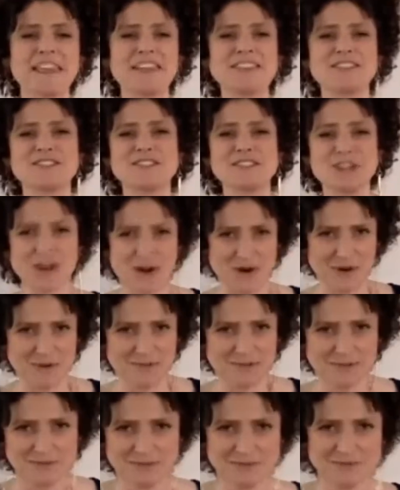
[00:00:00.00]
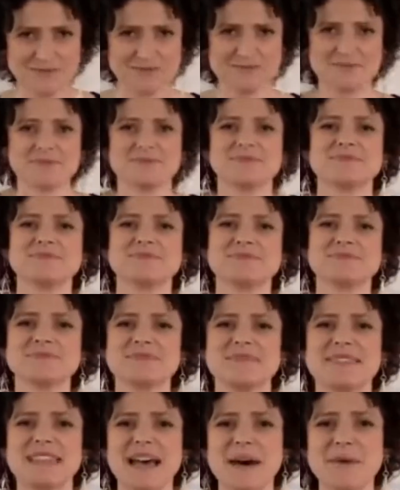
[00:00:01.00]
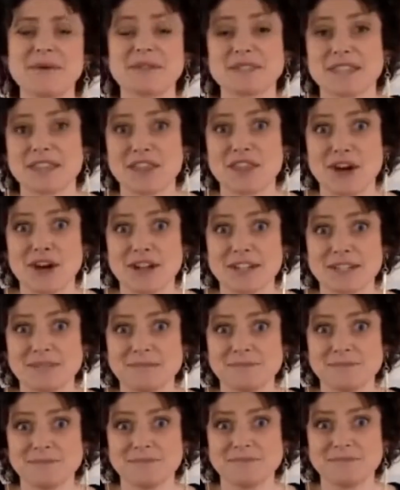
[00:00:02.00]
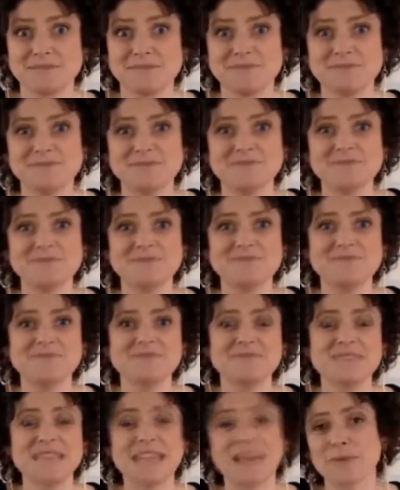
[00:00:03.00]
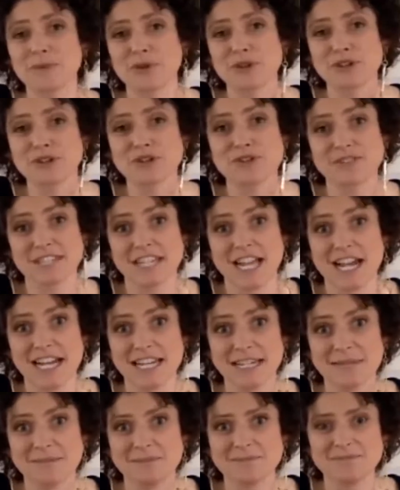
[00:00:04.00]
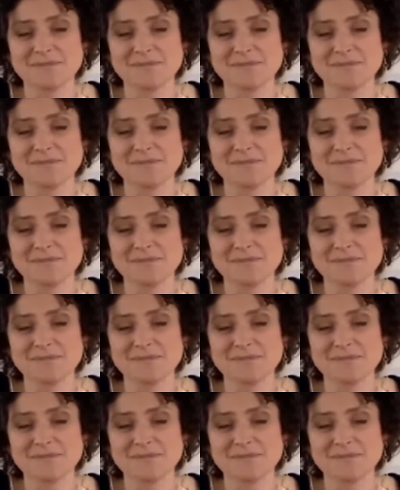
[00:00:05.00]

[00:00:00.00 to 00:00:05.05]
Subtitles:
So, that was the thought. And we're using honey.